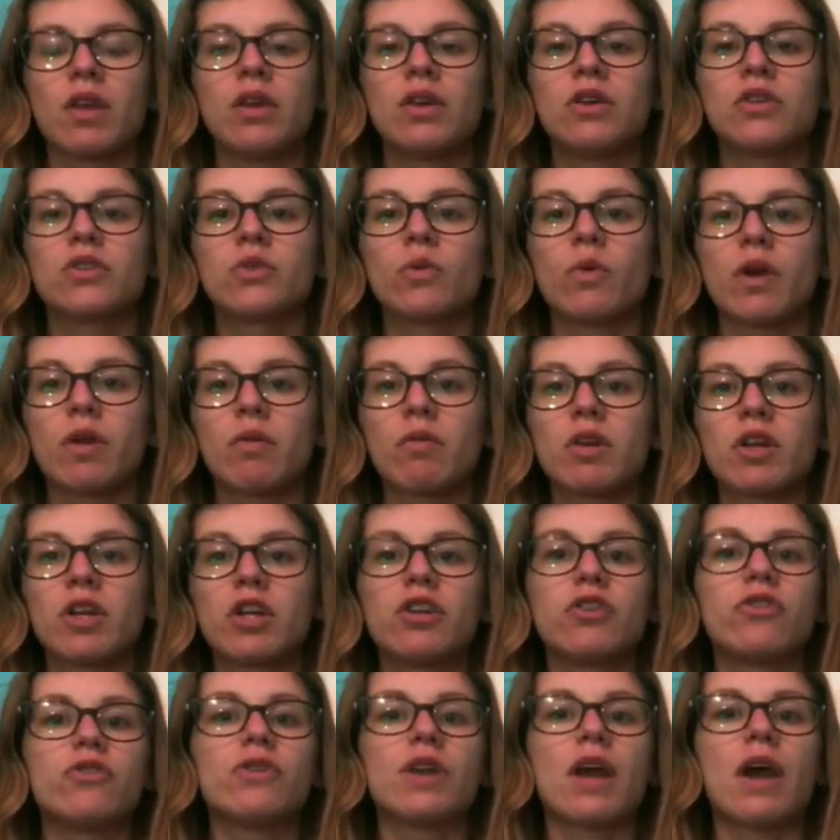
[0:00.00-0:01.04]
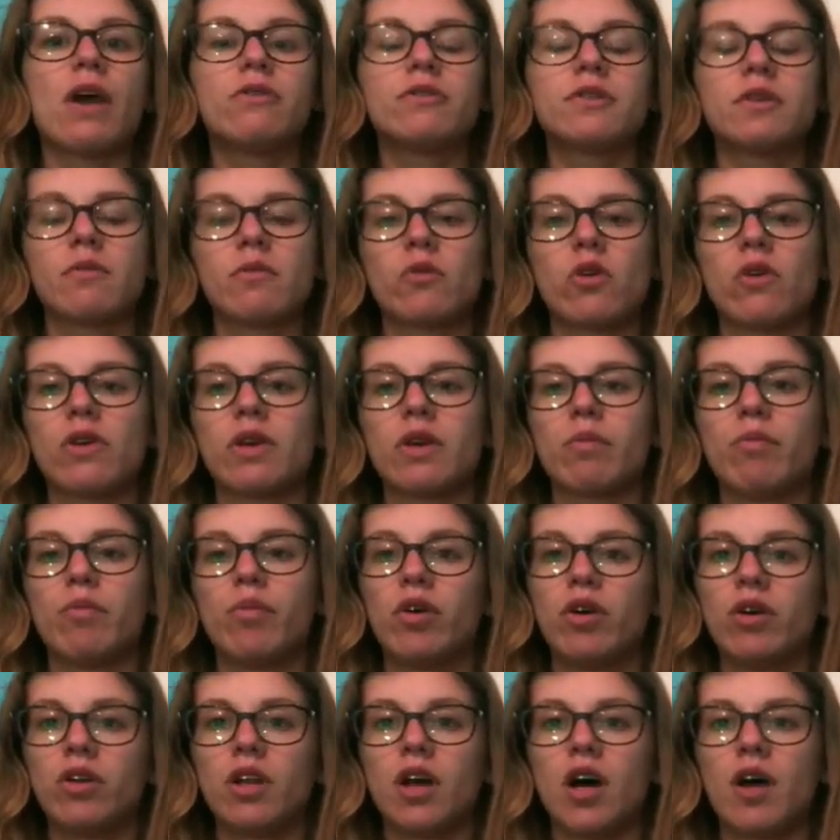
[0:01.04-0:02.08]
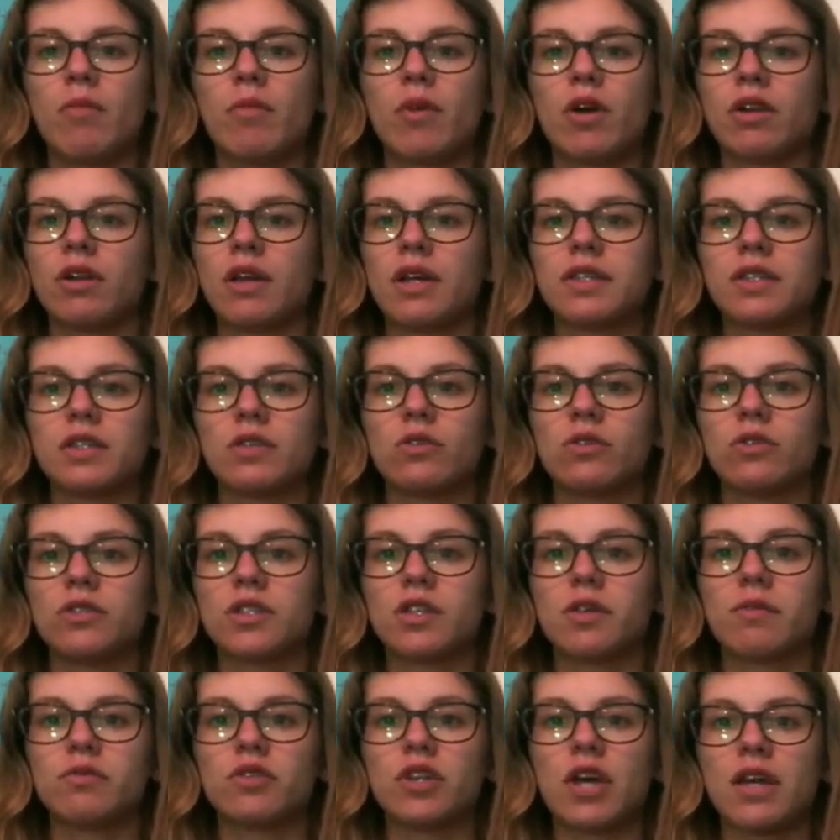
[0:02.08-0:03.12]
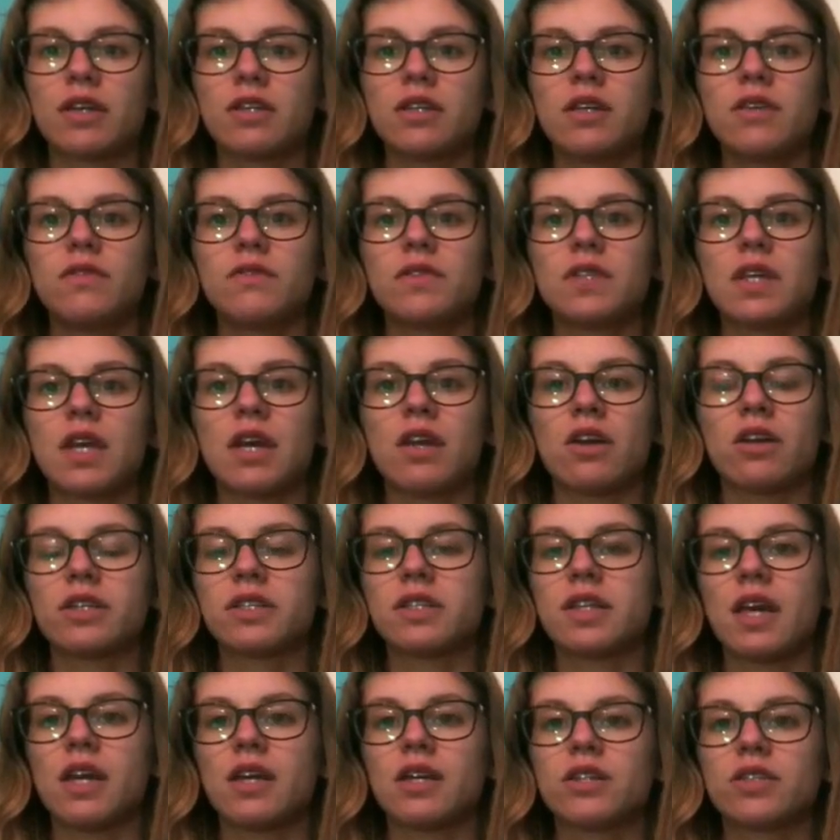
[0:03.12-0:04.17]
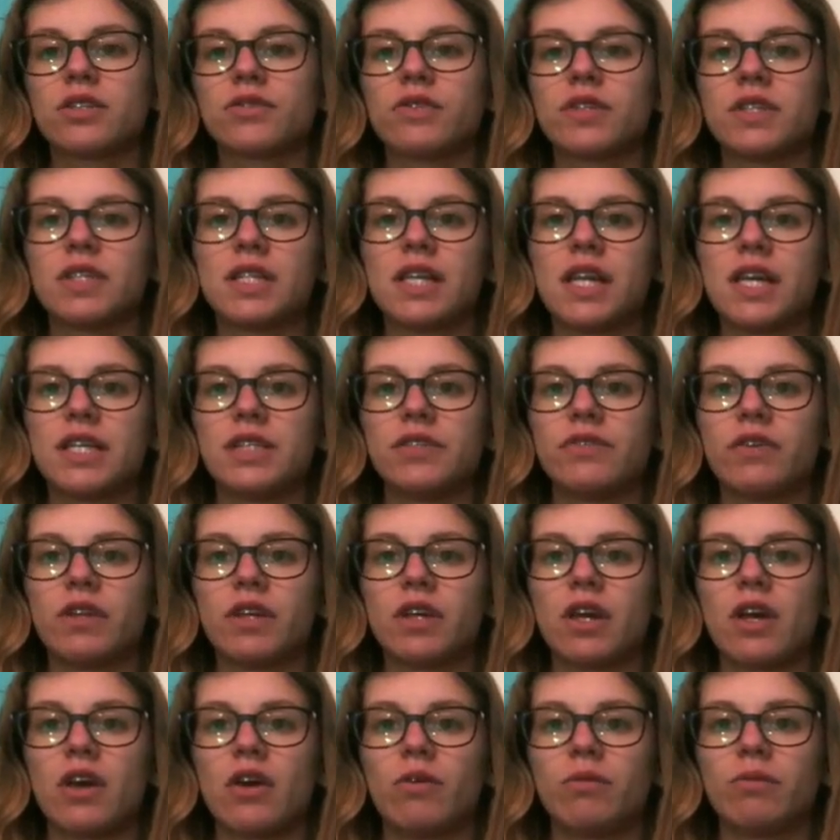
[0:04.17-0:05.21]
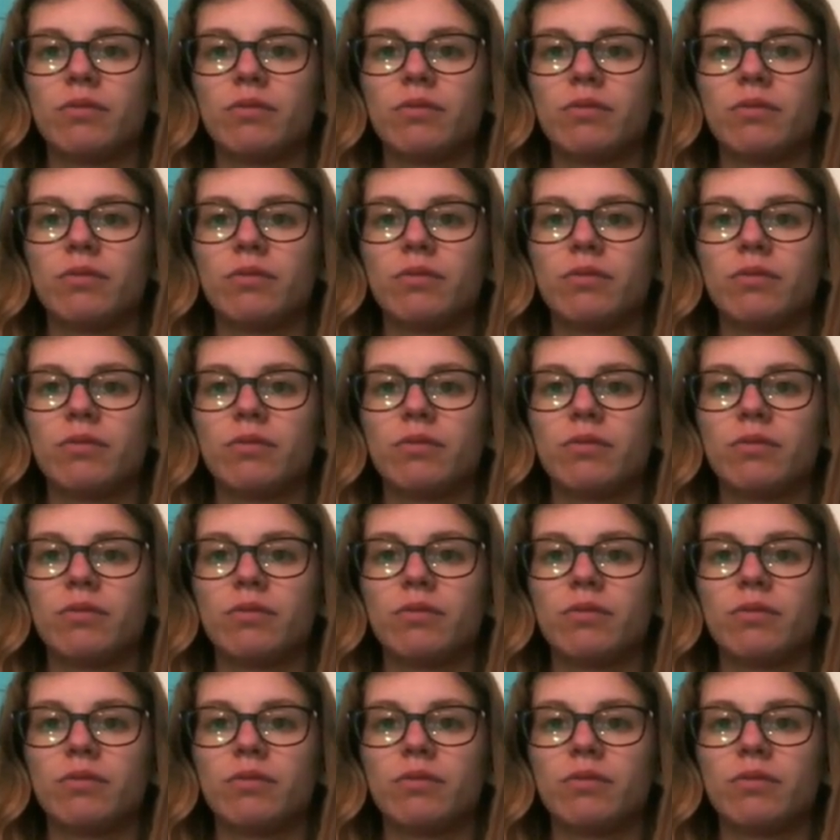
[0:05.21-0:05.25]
So what I'm going to do now is I'm going to pull up our lesson goals and objectives and our standards for today's video.